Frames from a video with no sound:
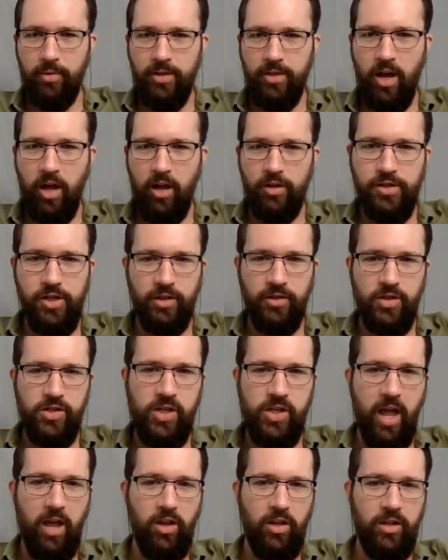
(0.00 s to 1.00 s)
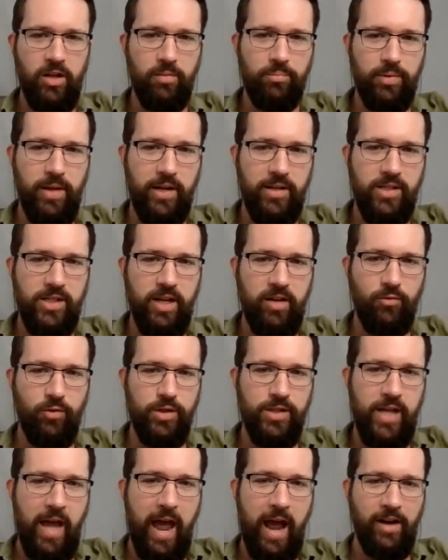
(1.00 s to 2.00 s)
acknowledging the scale and complexity of
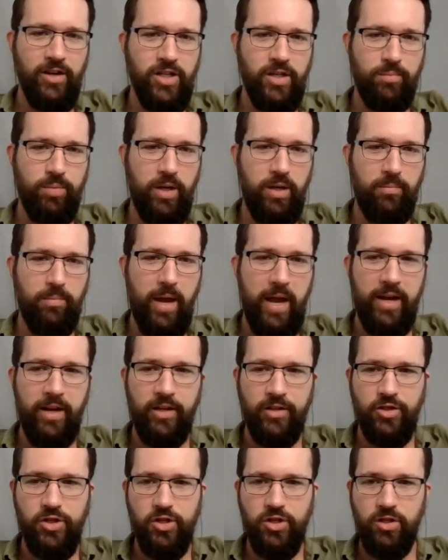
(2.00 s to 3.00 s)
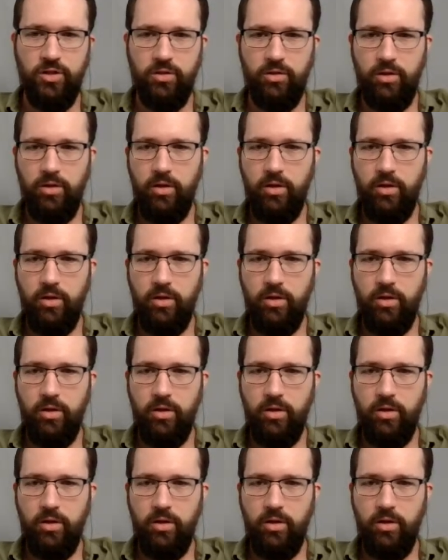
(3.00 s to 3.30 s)
what's actually being managed.